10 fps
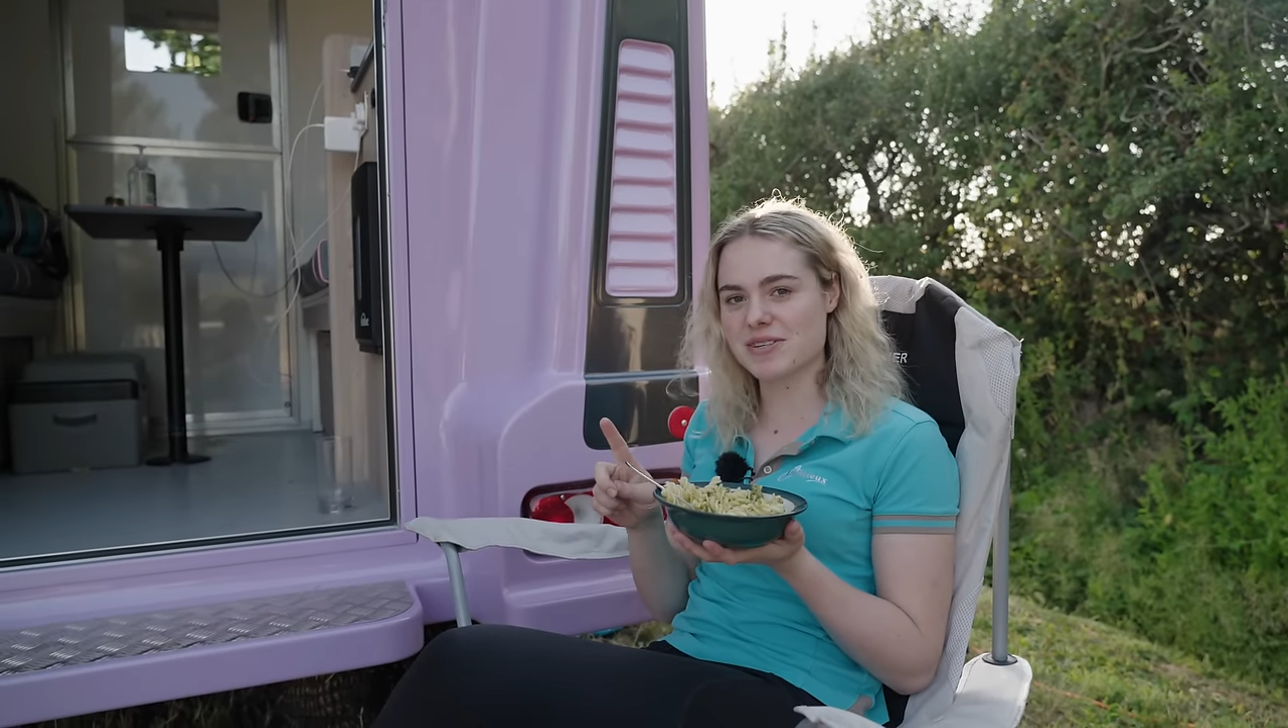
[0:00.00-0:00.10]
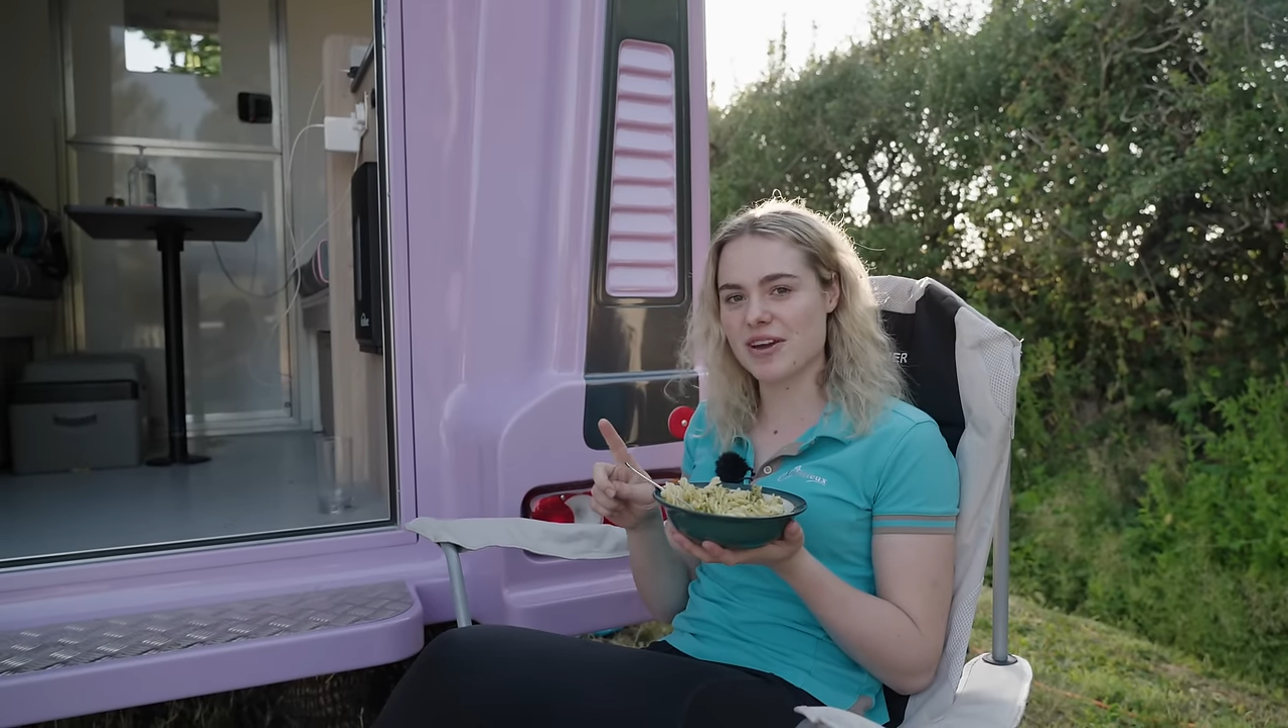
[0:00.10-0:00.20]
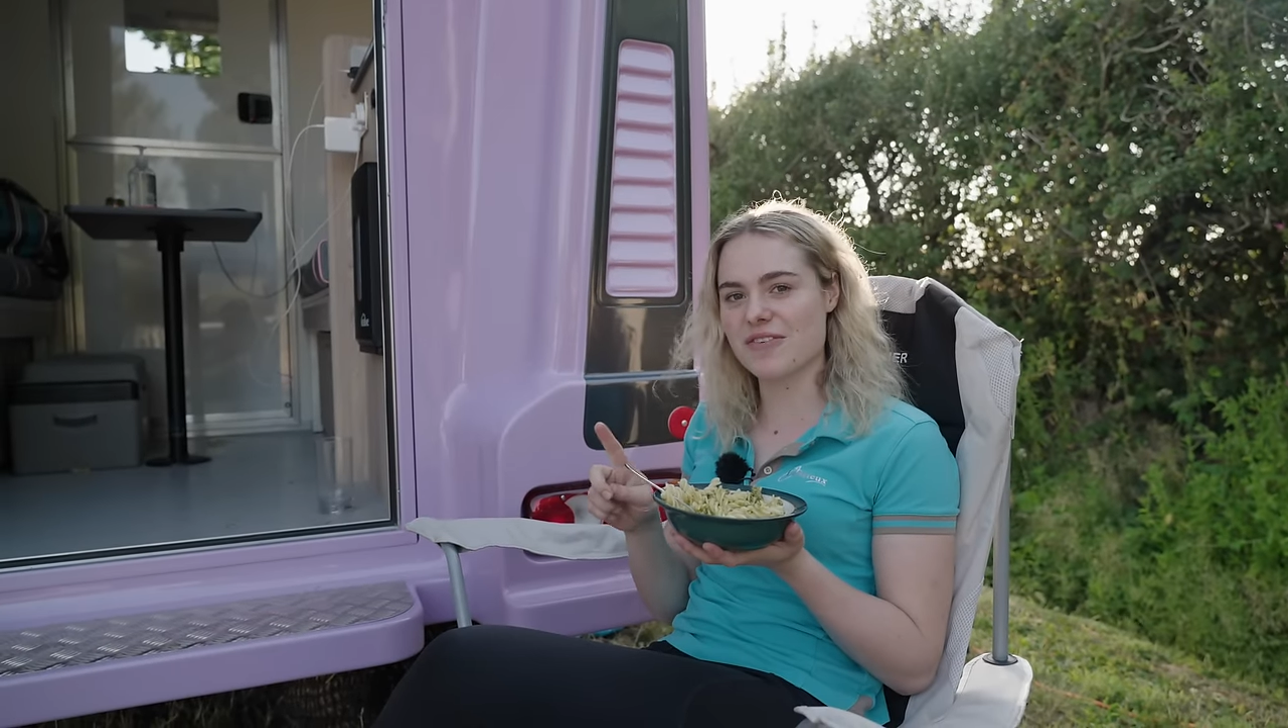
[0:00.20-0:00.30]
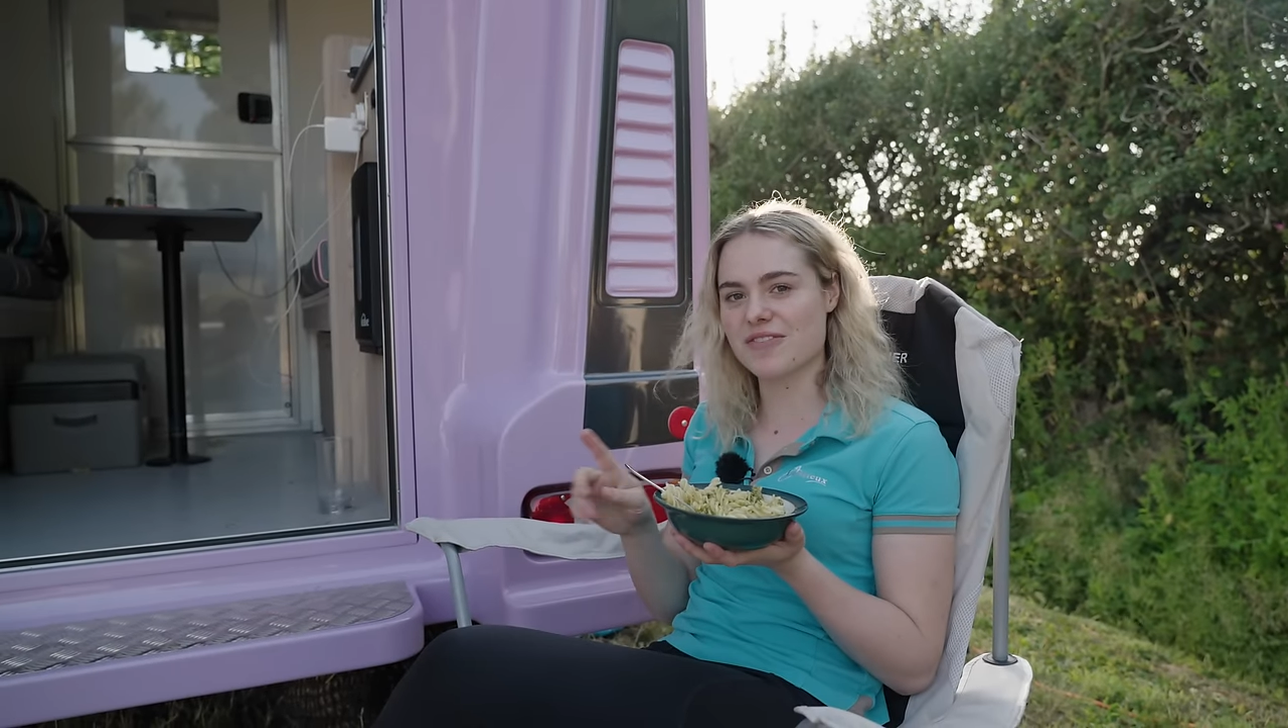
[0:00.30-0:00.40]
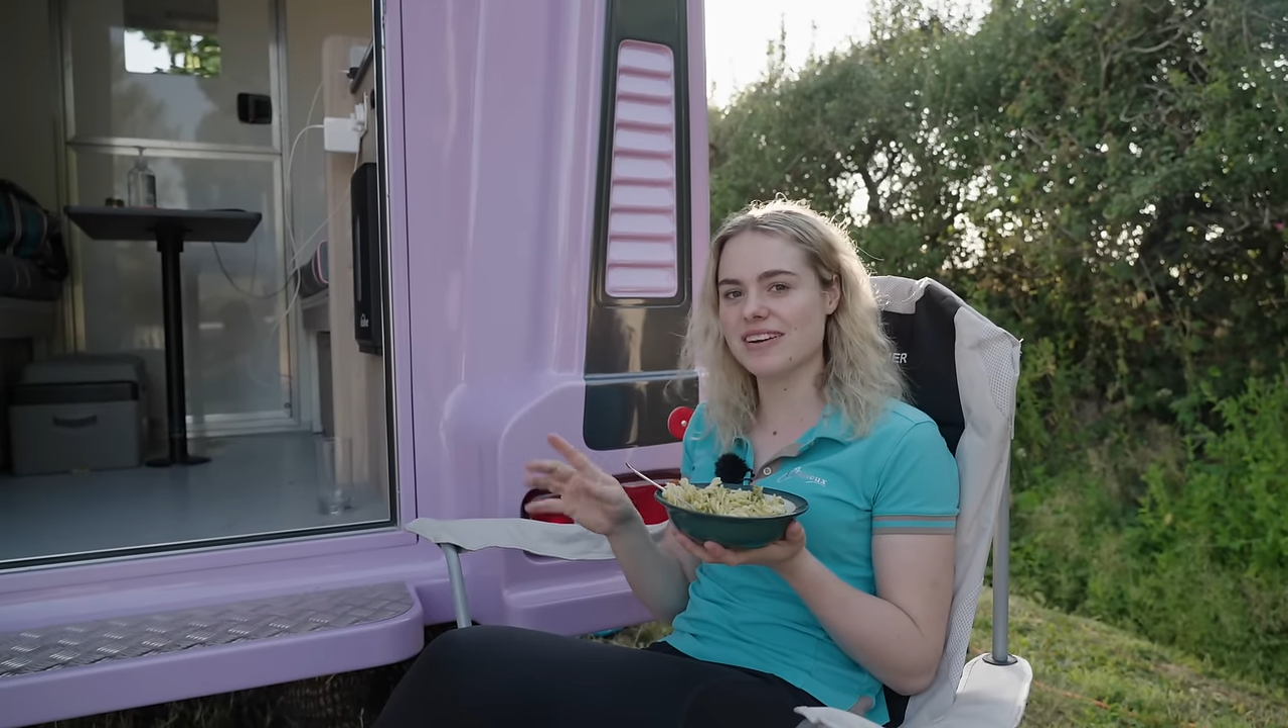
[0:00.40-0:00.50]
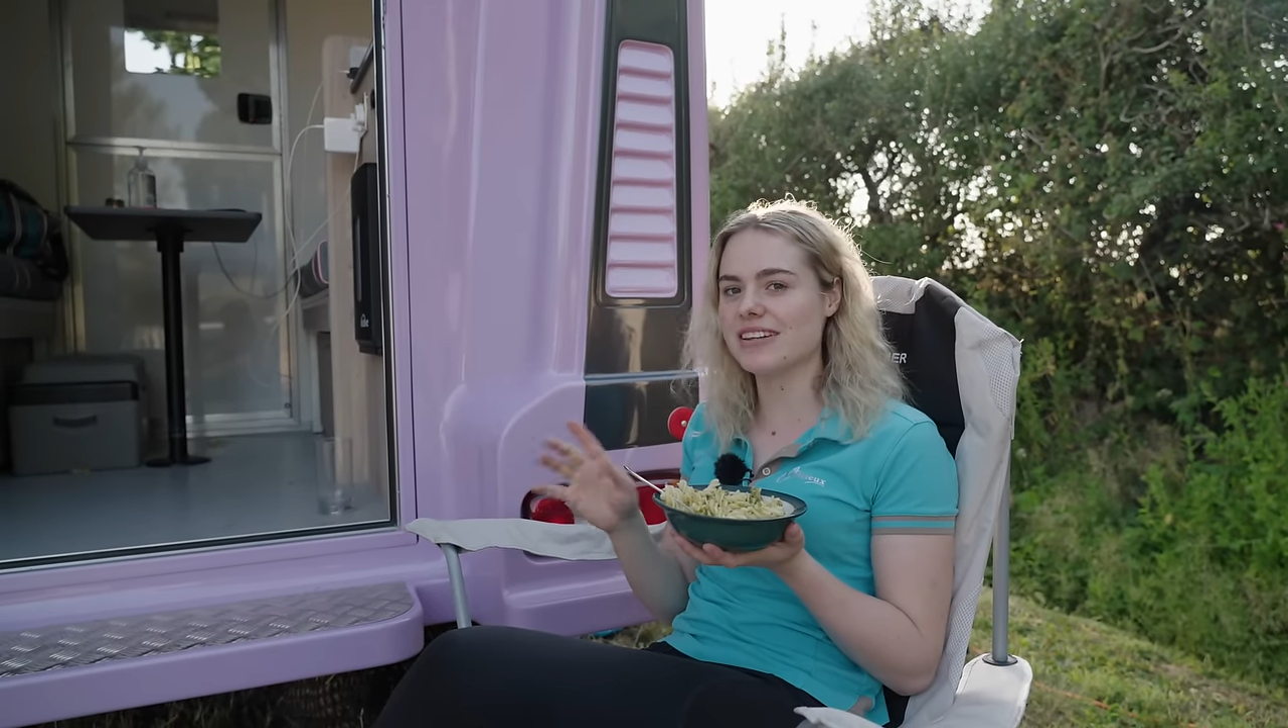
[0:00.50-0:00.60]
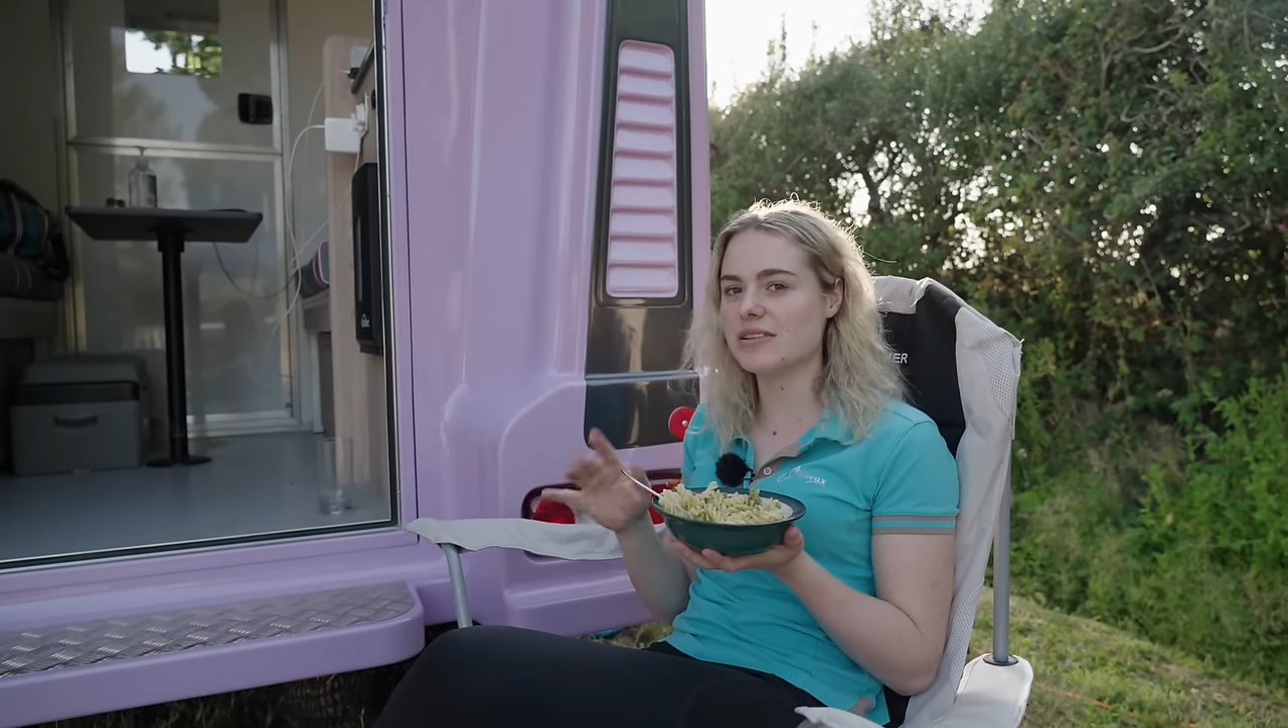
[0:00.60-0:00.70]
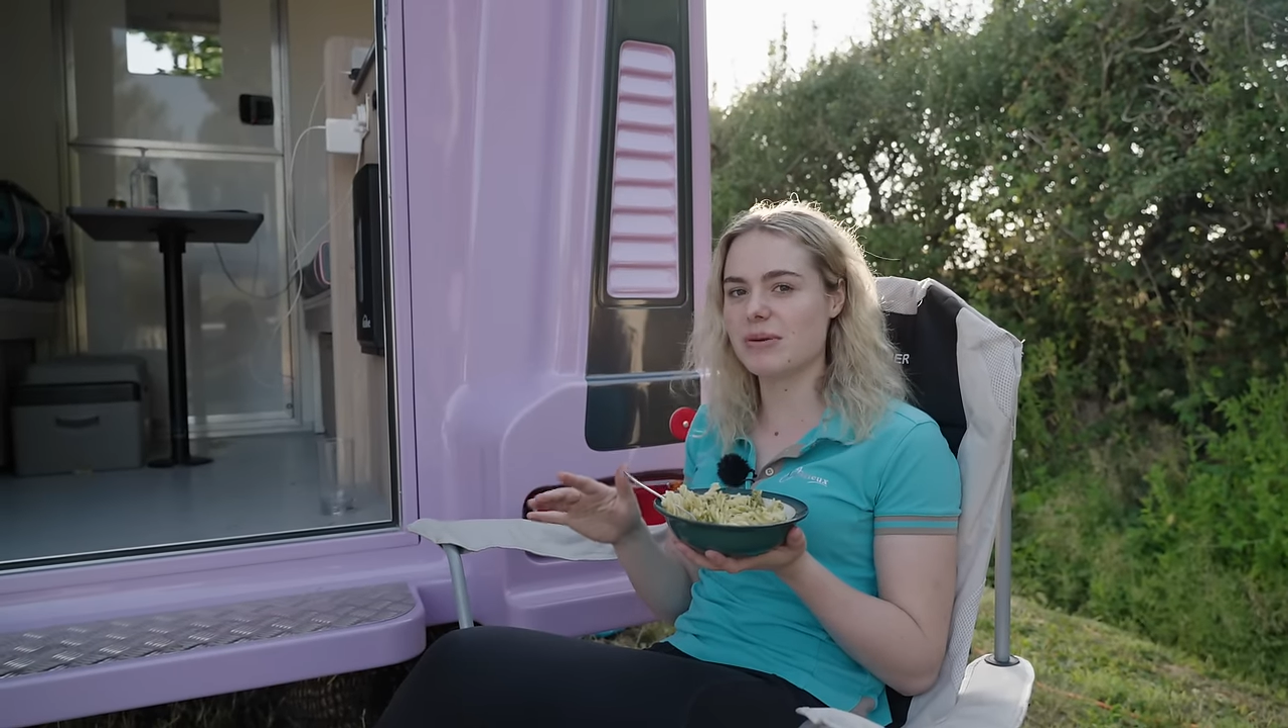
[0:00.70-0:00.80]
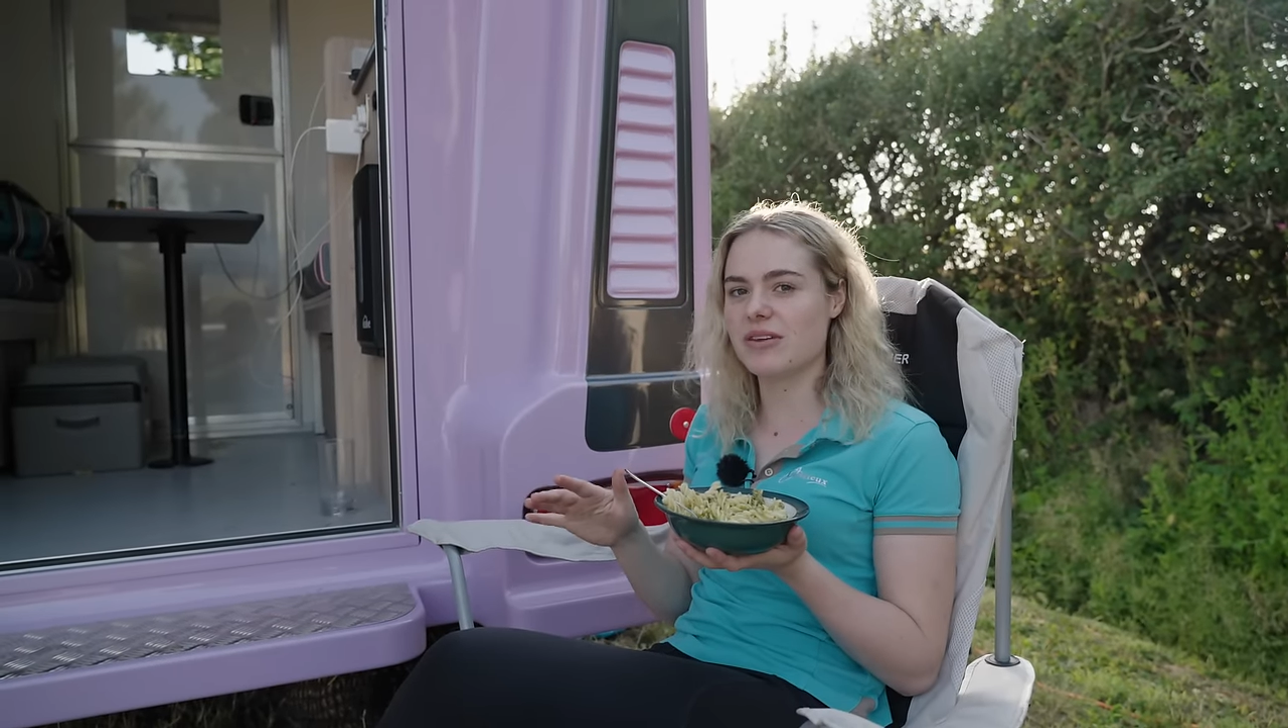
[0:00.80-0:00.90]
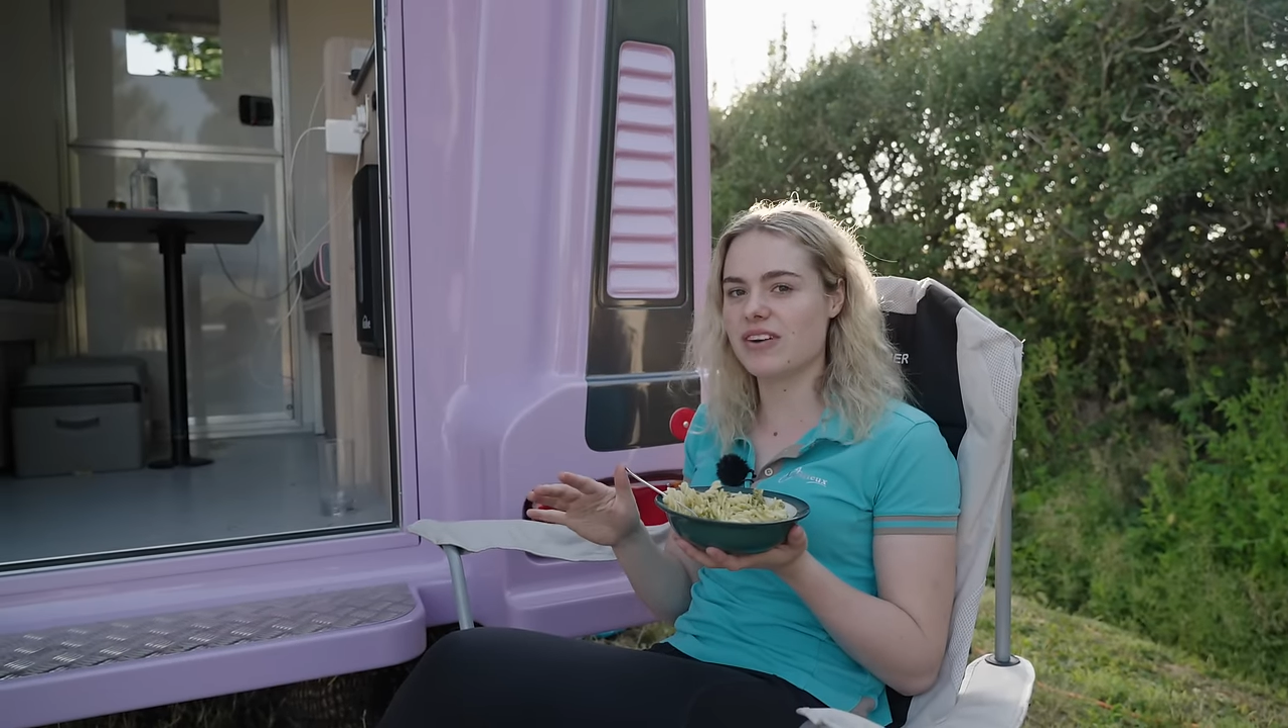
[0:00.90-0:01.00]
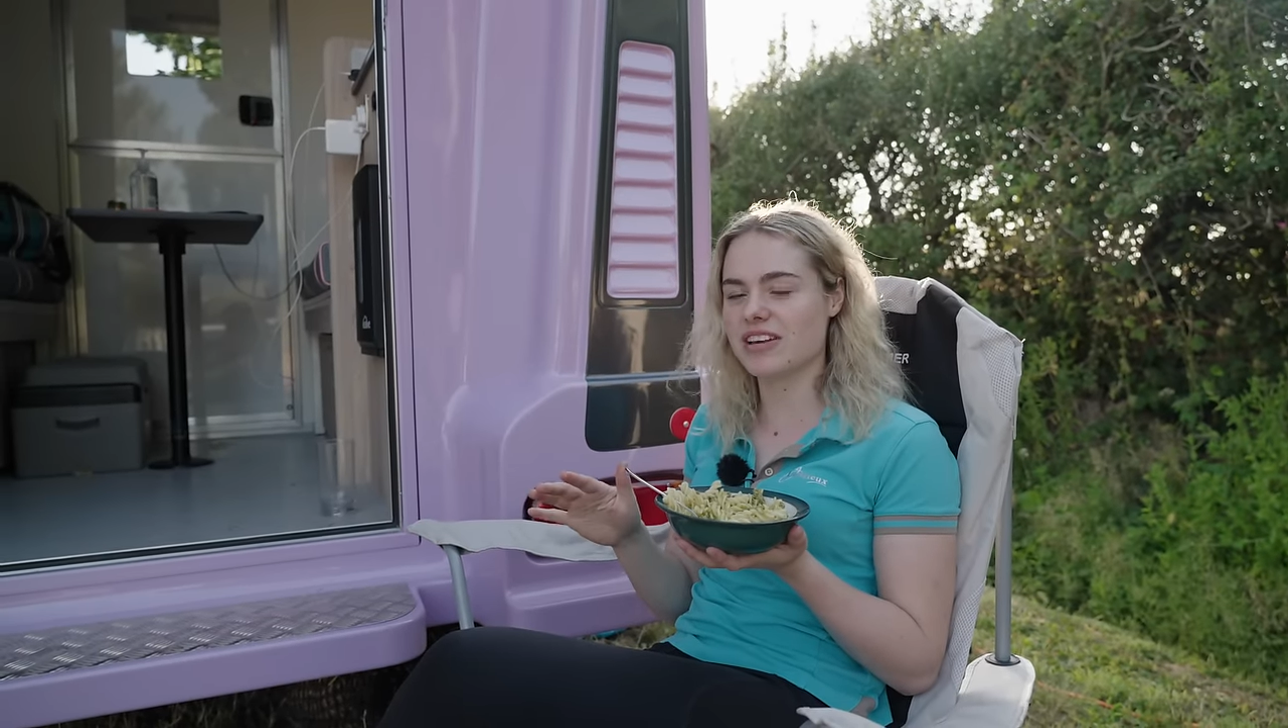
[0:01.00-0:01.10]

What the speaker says: to go for a little bit of